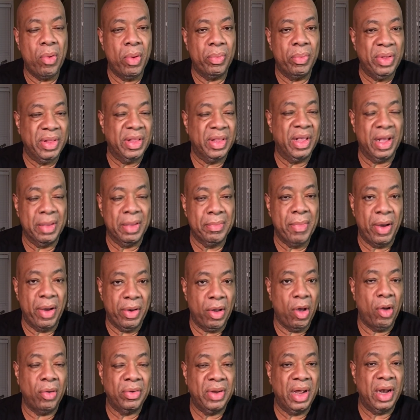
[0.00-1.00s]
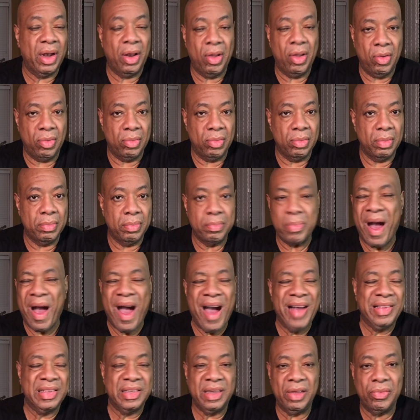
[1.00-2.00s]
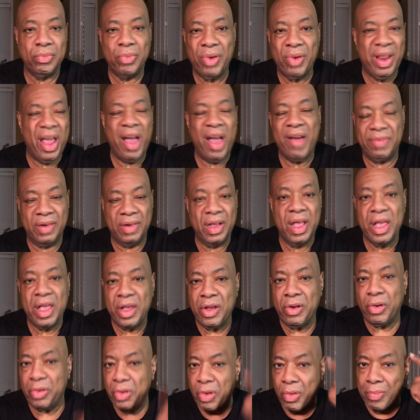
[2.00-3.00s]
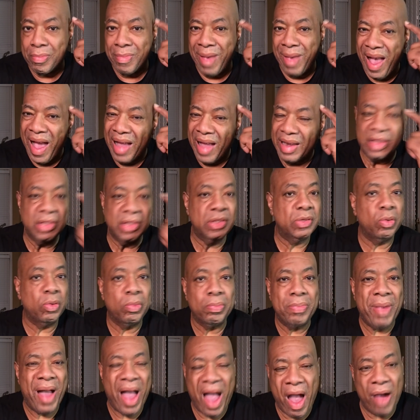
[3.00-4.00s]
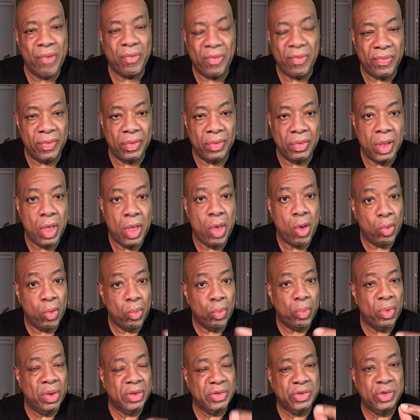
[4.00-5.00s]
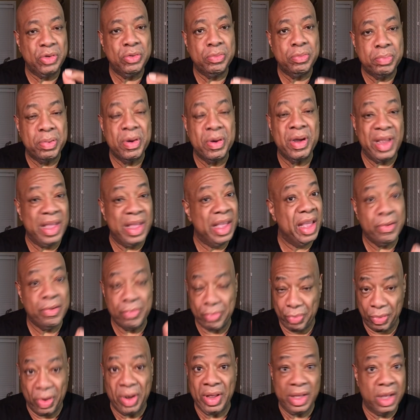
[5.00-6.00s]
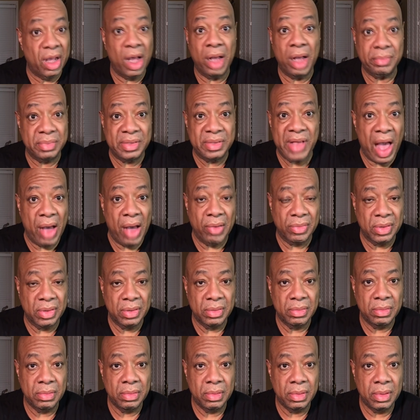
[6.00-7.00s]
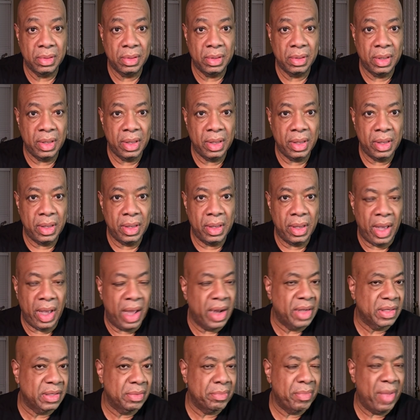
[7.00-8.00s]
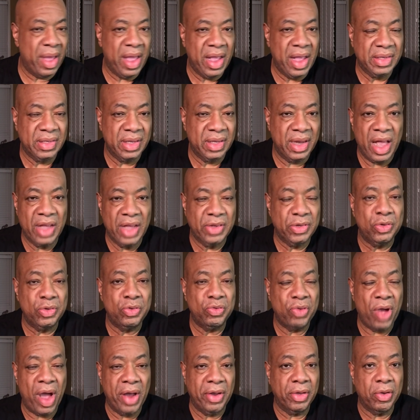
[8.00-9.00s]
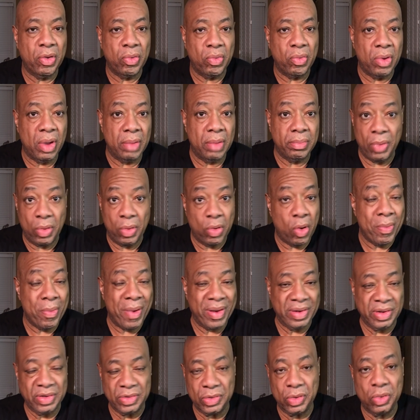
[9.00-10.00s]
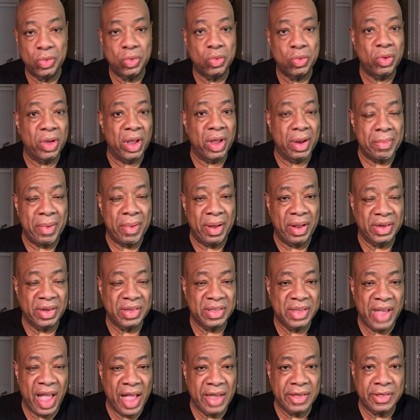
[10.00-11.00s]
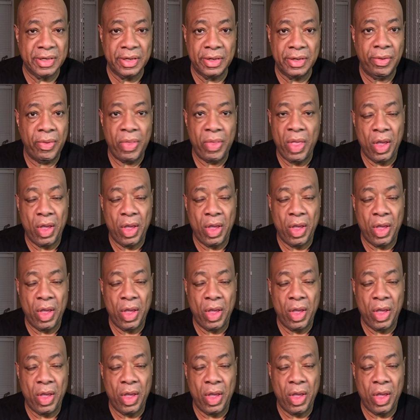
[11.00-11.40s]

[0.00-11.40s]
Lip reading: what we think about all day long. Positive, whatever. You know, your mind is so powerful. What you put in really comes out. And it's amazing as you try to go up or go back to school, get a better education,